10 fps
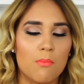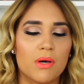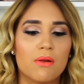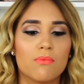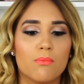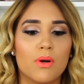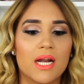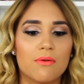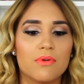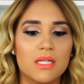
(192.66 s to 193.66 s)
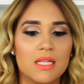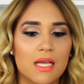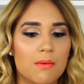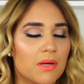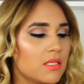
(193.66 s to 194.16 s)
But what I really
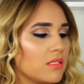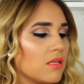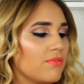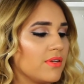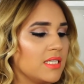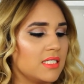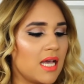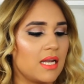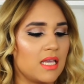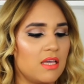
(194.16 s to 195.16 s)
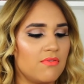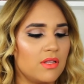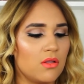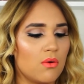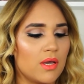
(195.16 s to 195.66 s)
like about this stuff is that
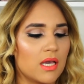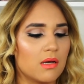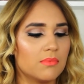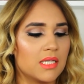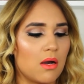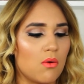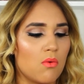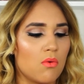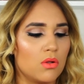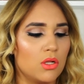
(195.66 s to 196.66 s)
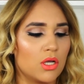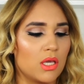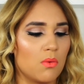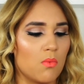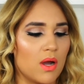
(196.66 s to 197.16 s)
even though it comes out
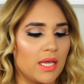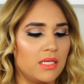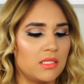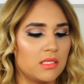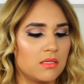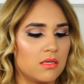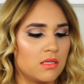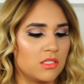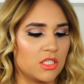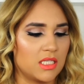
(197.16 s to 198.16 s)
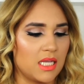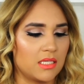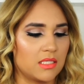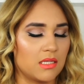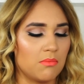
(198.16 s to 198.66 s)
looking white, just
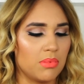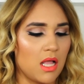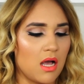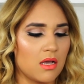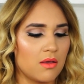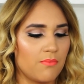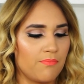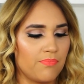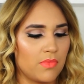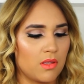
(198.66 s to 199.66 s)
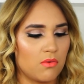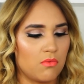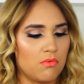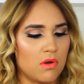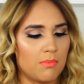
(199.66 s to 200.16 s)
like sunblock,
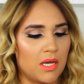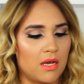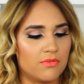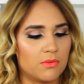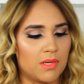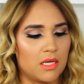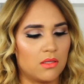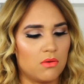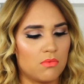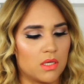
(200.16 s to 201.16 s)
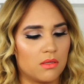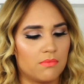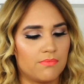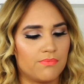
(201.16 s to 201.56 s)
I might have to buy a new one.